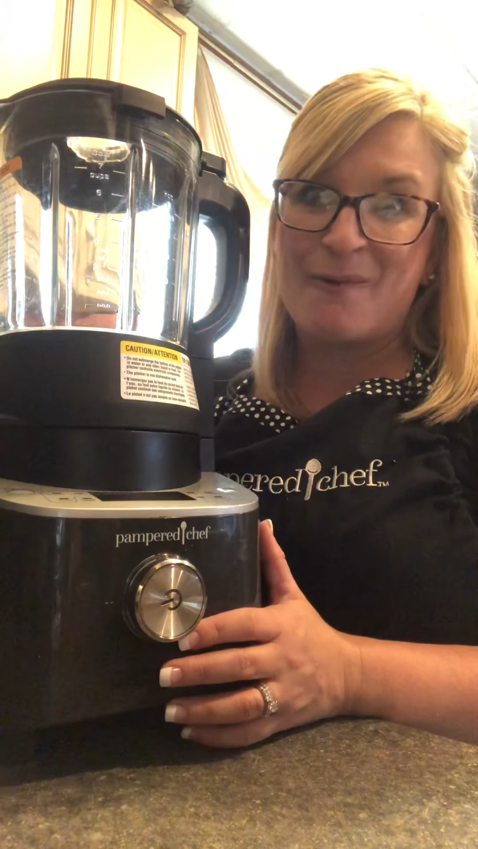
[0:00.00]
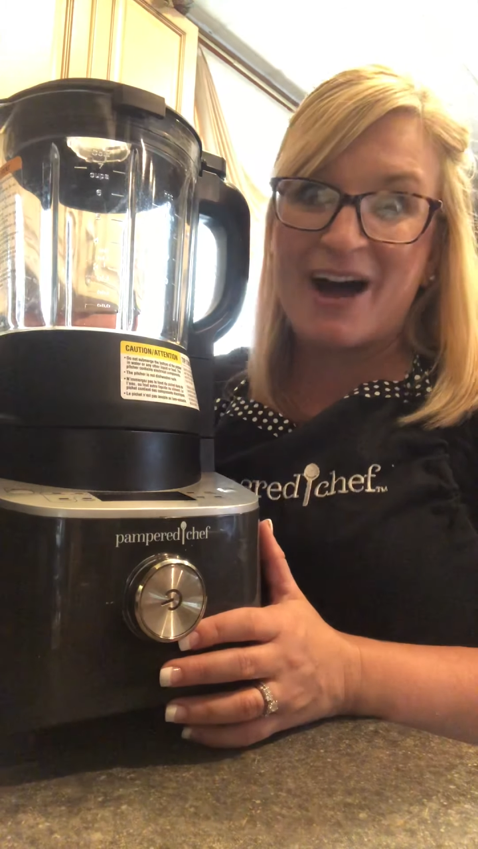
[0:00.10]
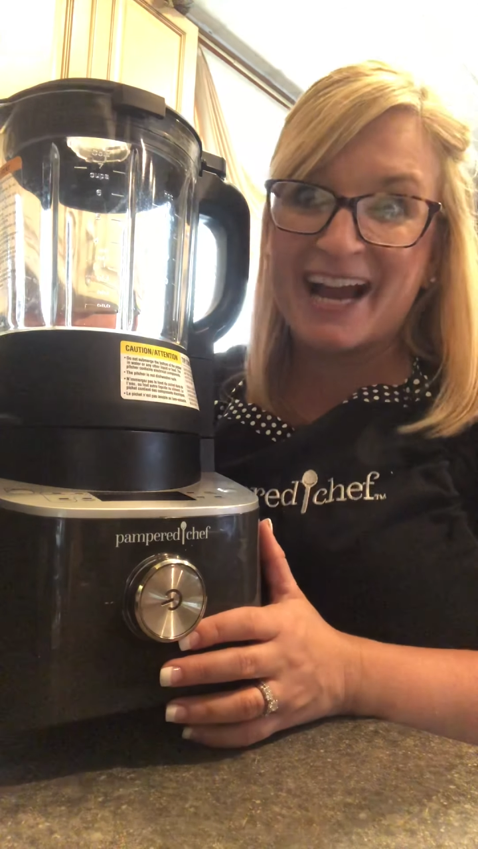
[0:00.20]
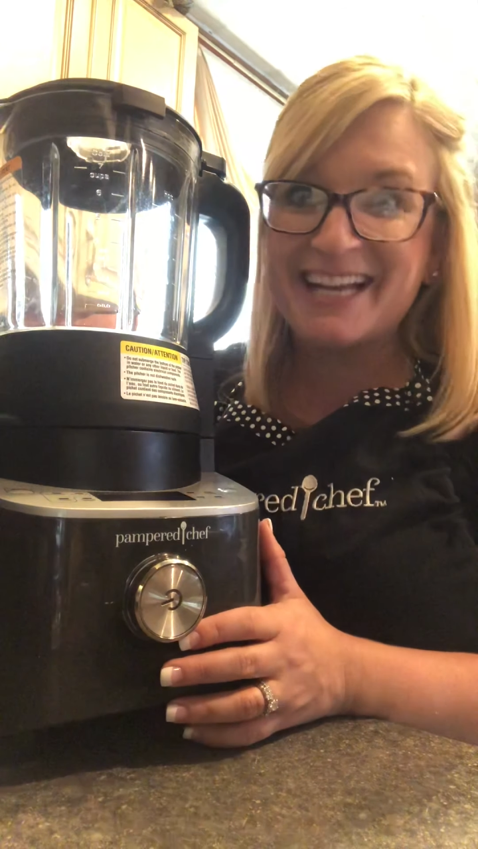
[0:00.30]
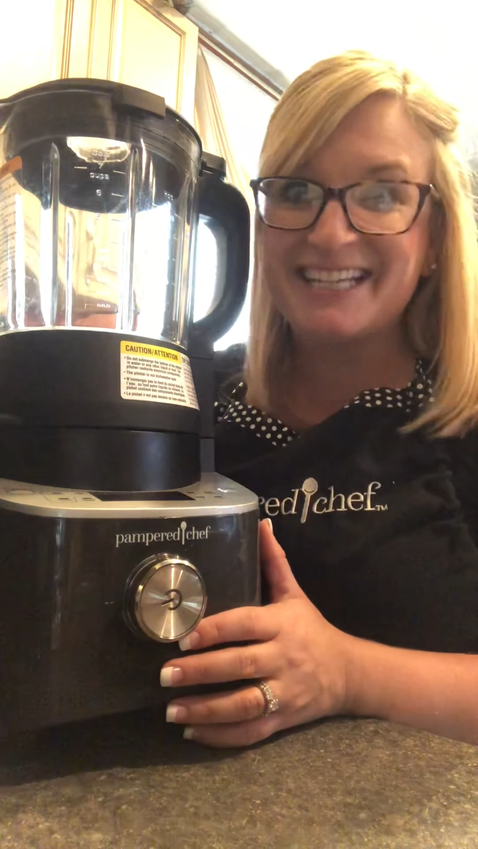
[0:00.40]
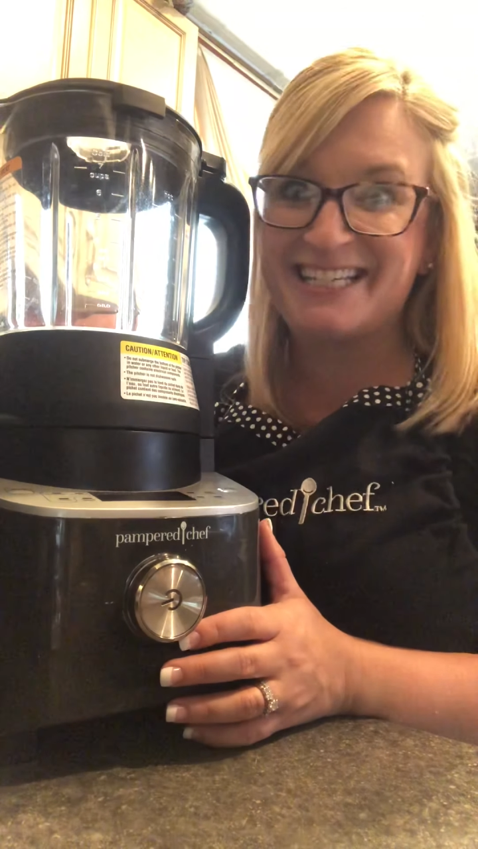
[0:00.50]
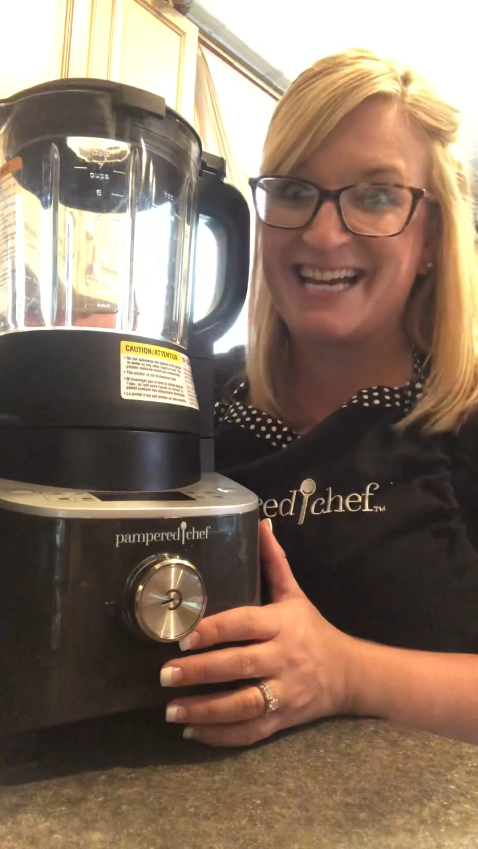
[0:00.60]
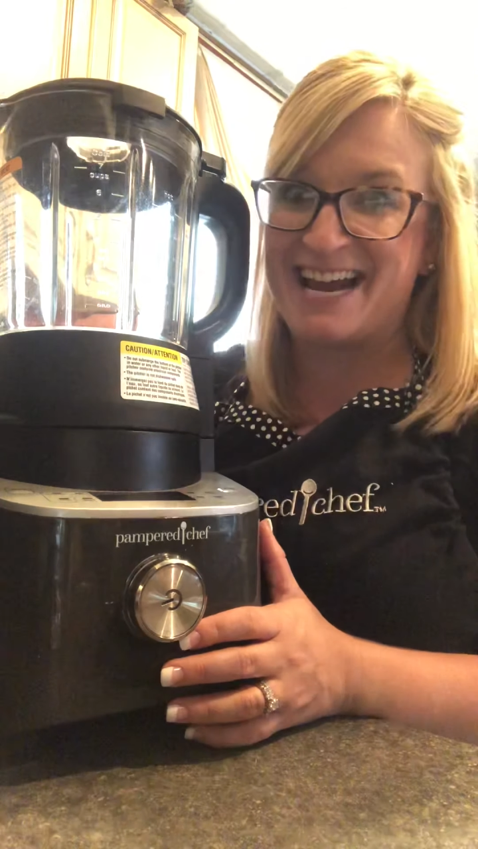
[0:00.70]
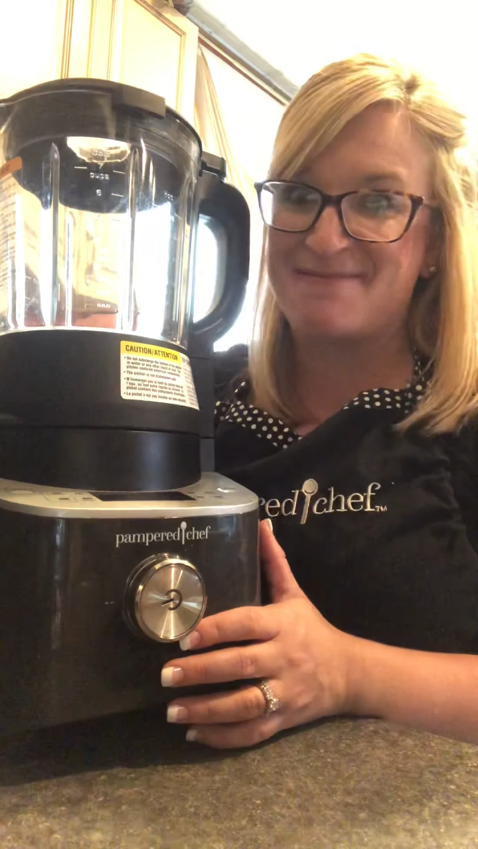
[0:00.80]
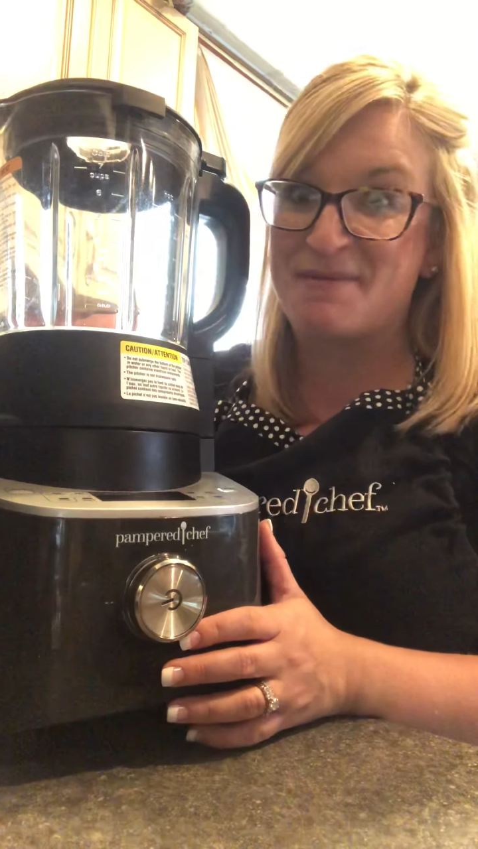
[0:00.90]
wine
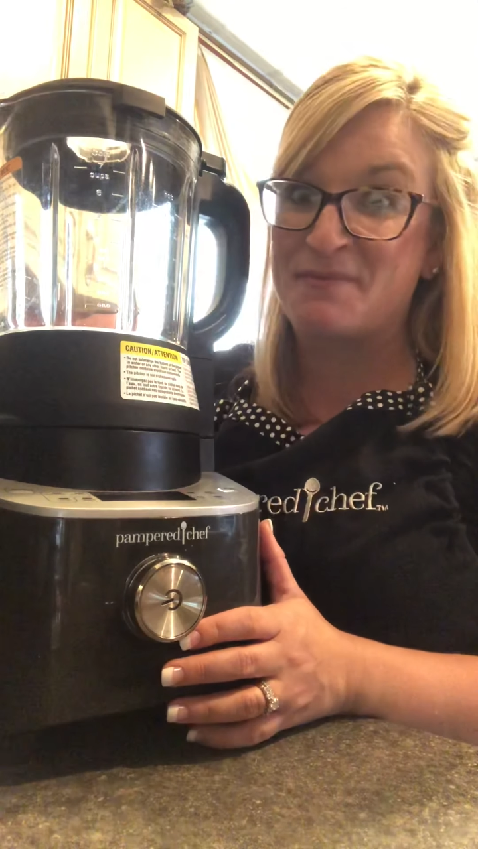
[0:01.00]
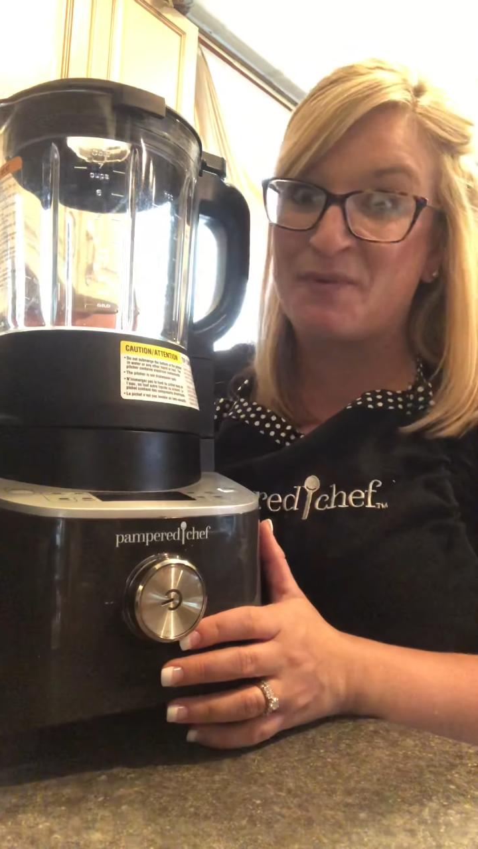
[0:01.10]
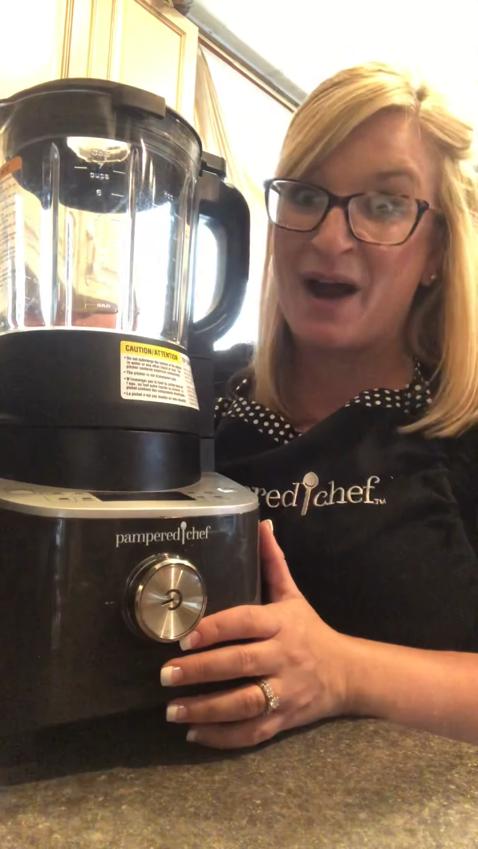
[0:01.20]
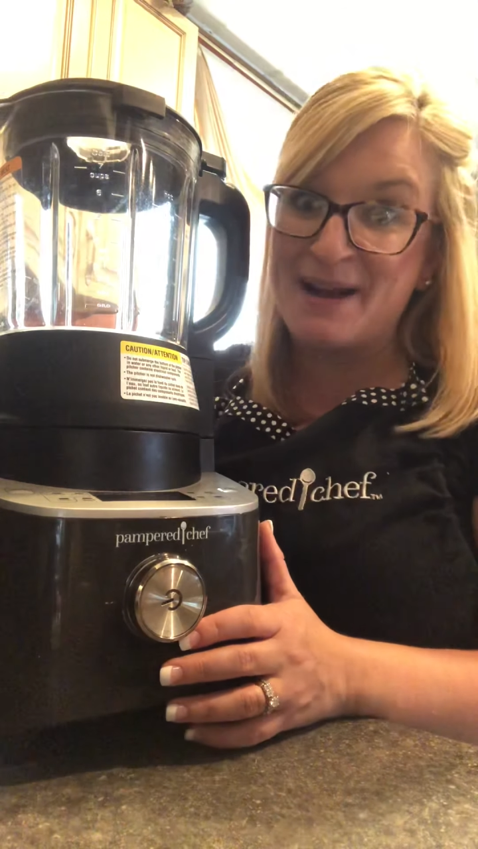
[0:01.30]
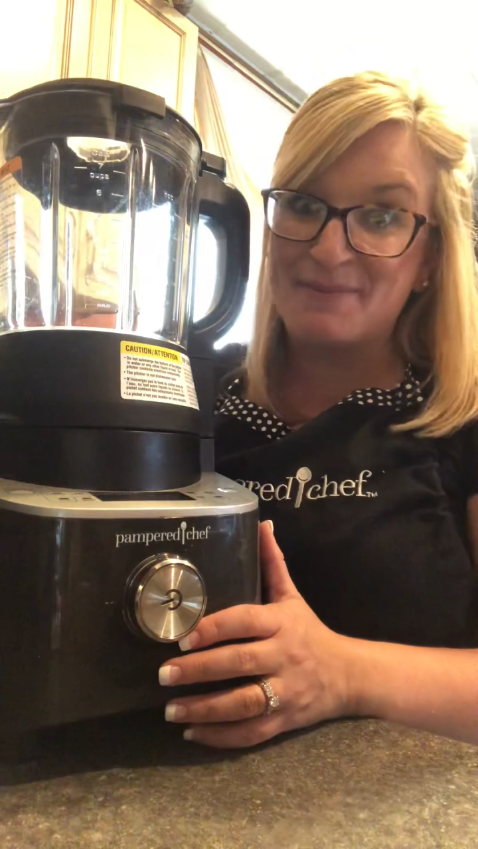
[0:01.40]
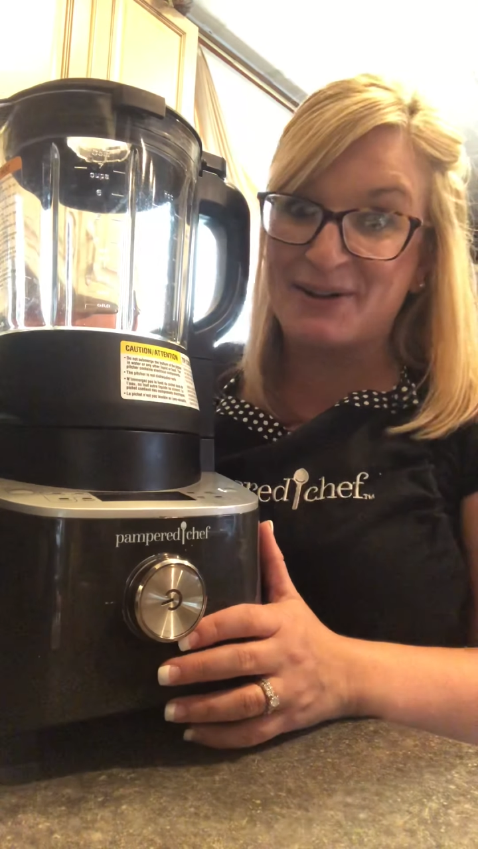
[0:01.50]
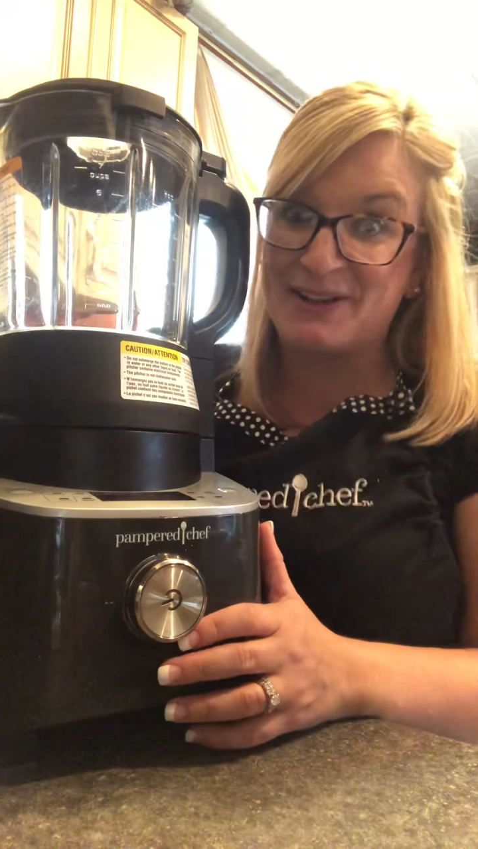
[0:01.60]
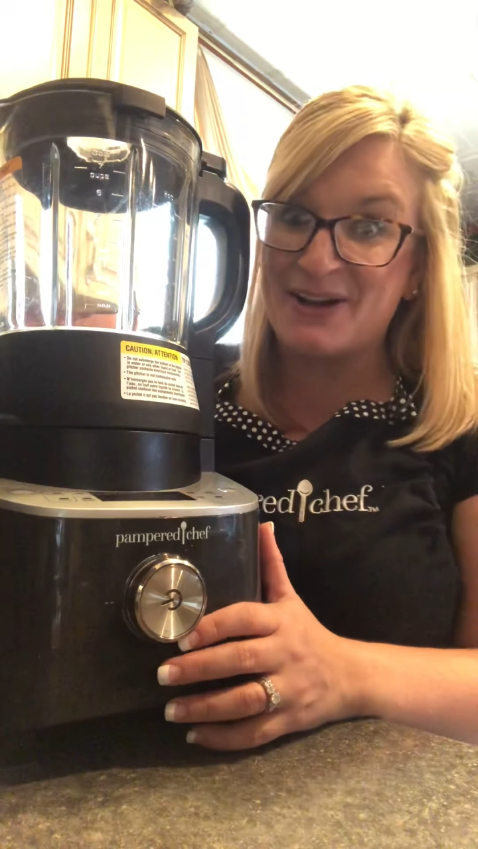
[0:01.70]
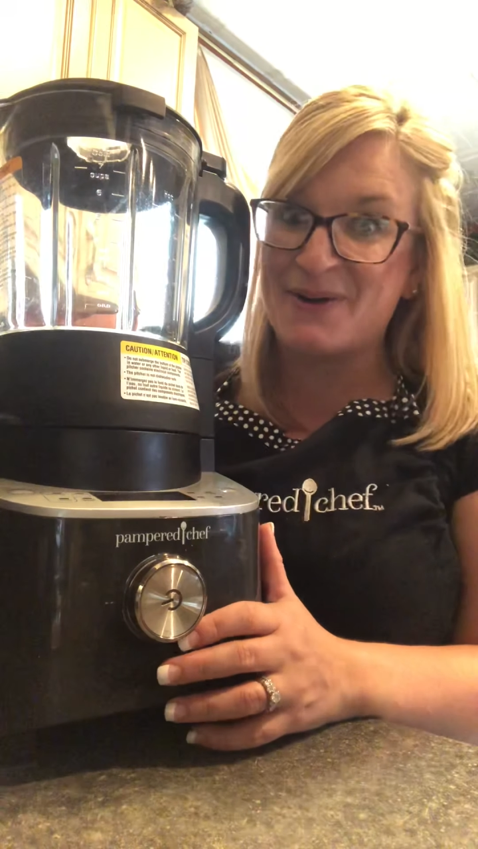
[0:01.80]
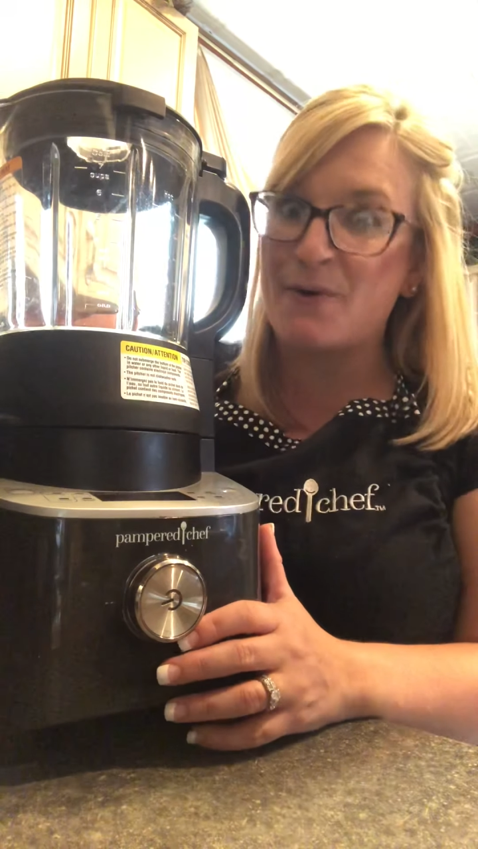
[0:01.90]
jam, wine
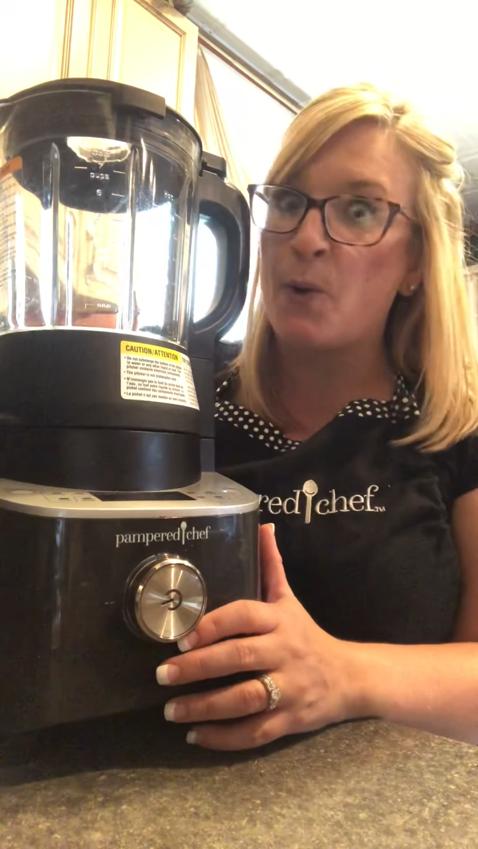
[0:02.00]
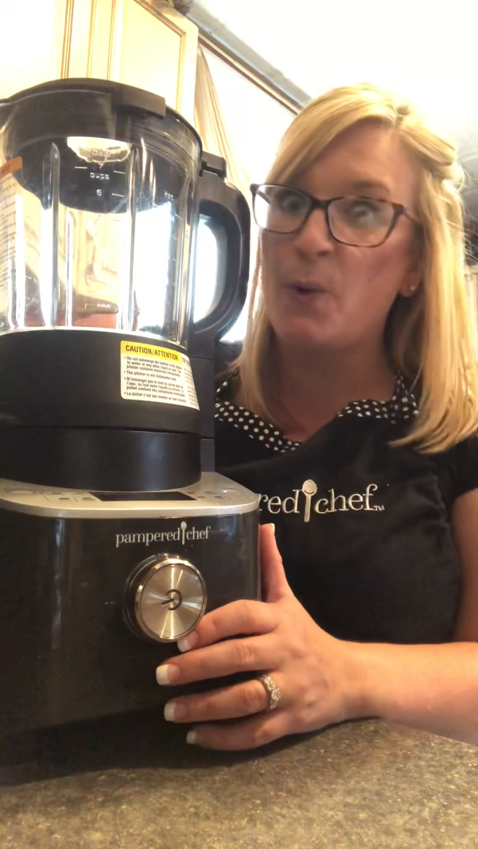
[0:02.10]
Merlot.